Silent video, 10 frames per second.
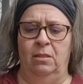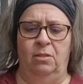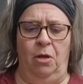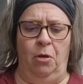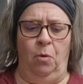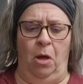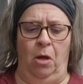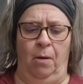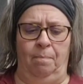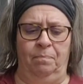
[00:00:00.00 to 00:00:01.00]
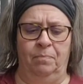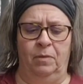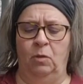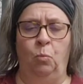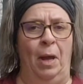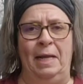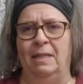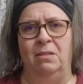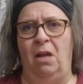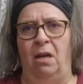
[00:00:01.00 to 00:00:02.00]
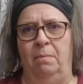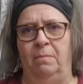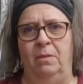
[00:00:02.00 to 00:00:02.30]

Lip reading: so the weight is not